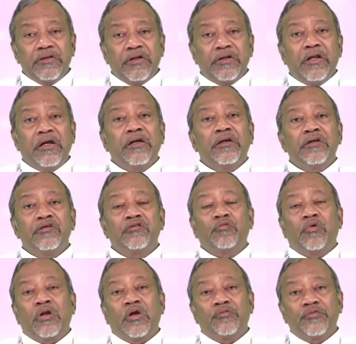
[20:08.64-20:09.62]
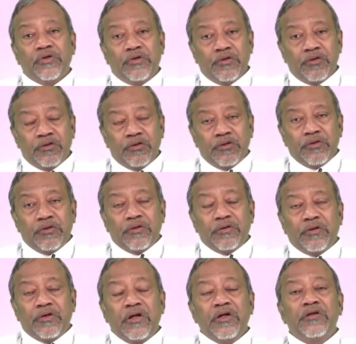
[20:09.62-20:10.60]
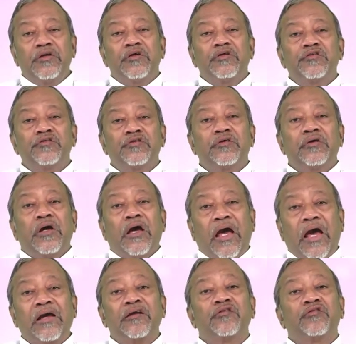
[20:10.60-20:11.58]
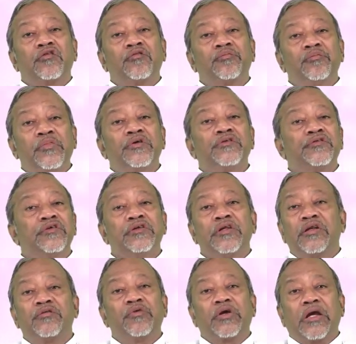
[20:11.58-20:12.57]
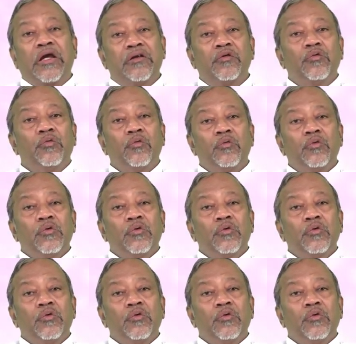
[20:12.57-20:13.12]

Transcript: the dead is one of the greatest acts of mercy that we can do.